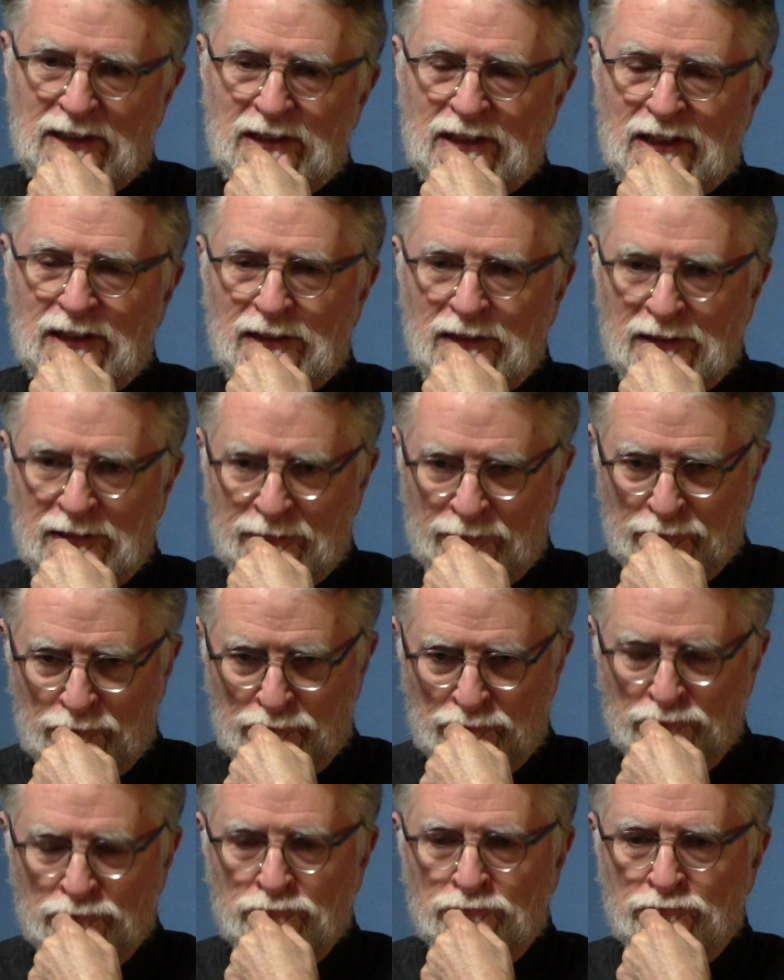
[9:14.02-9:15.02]
said,
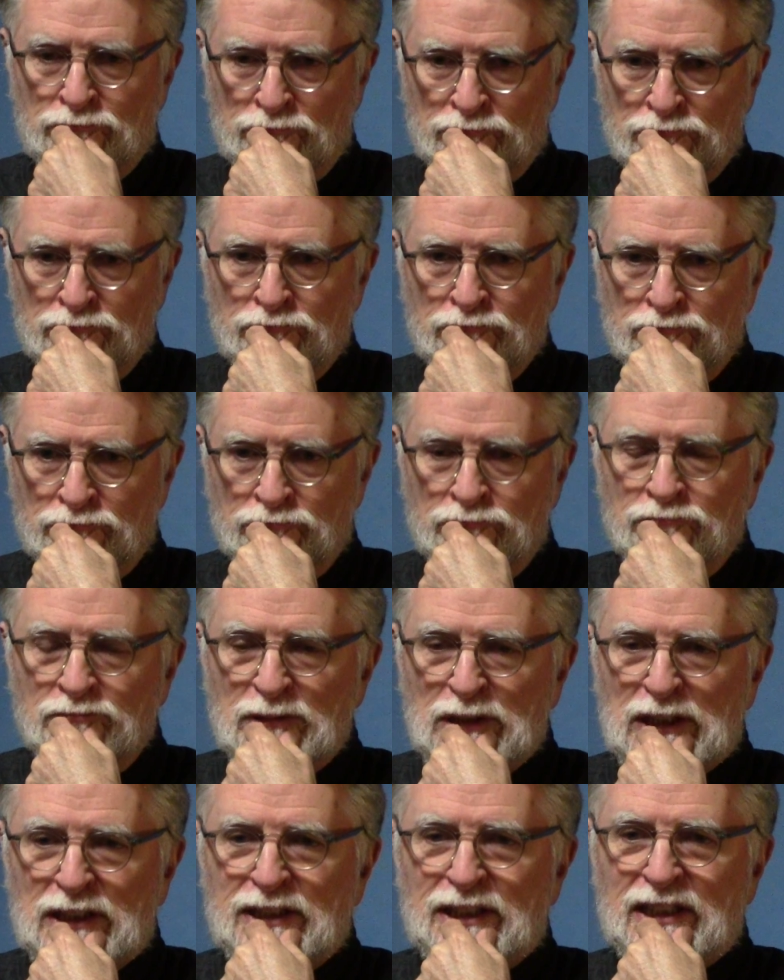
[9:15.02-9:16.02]

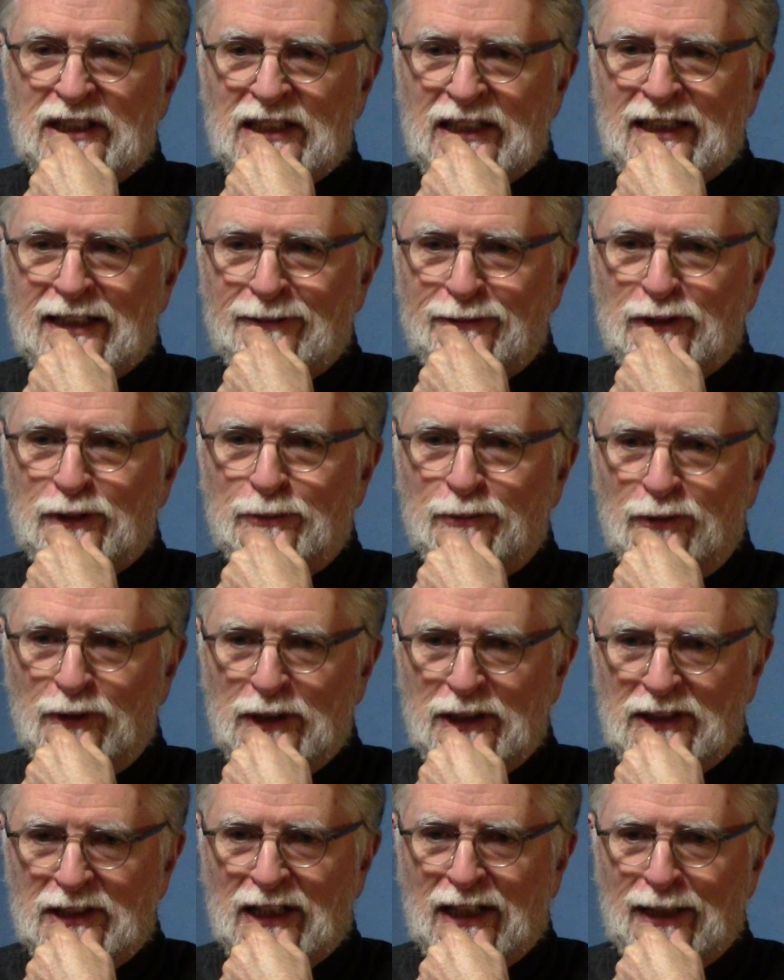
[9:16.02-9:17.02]
well, you can have some
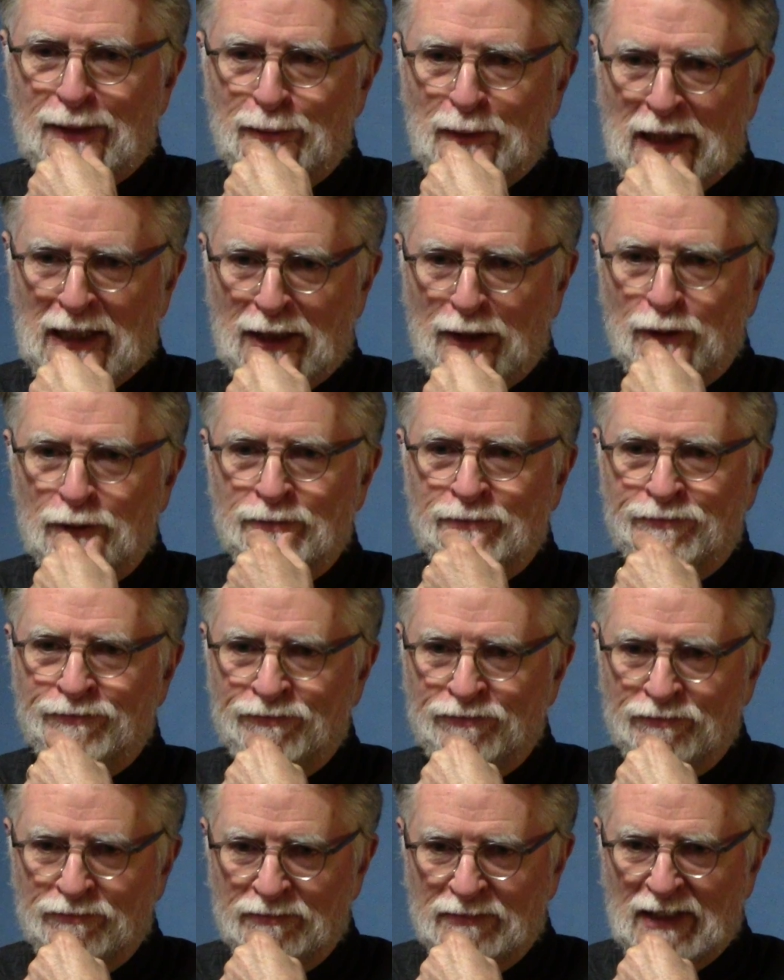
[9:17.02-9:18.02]
free time now.
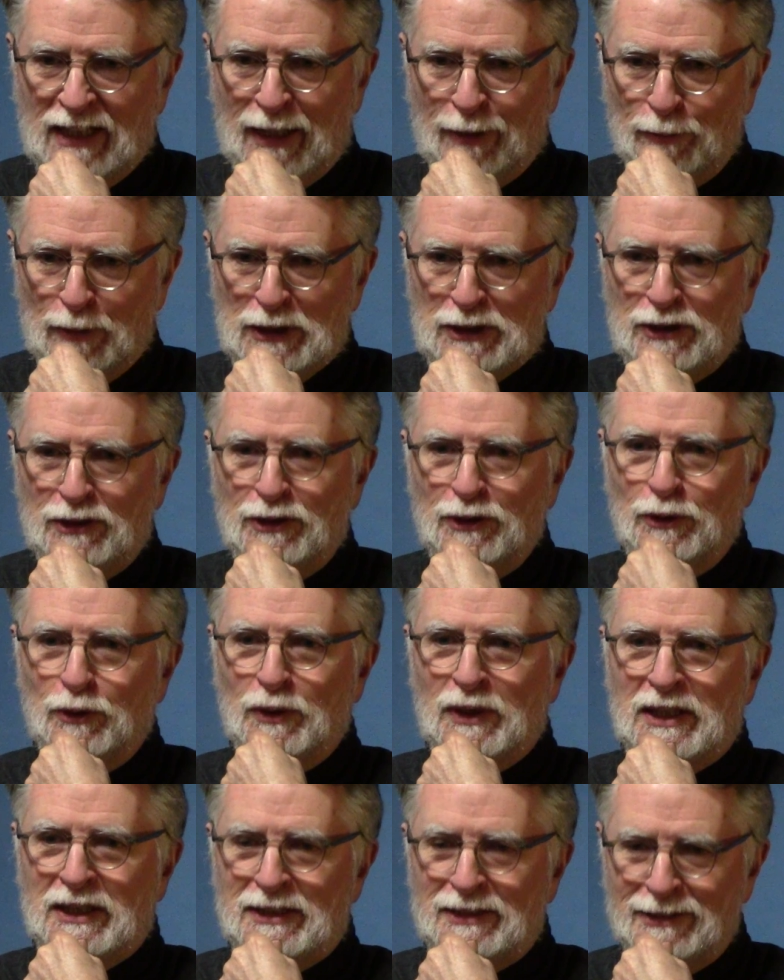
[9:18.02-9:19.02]
How much do you
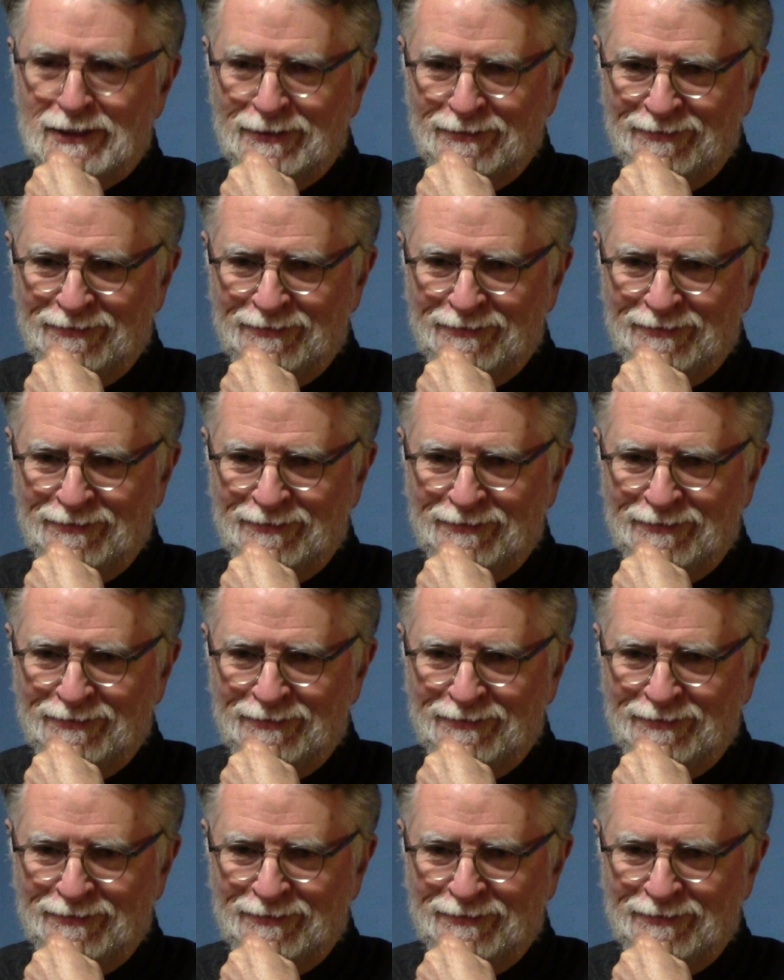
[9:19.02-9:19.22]
want?